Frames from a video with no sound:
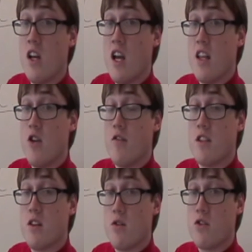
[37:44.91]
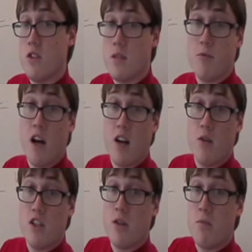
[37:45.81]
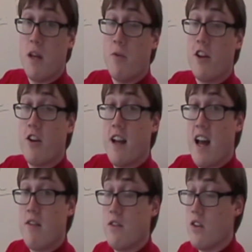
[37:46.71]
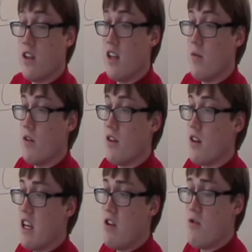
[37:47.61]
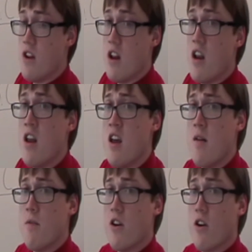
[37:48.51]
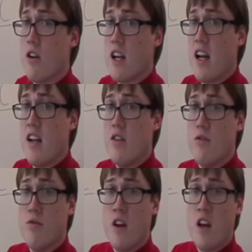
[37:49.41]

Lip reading: And then you have the Socialist bloc, which are people that are not affiliated with a union, but are kind of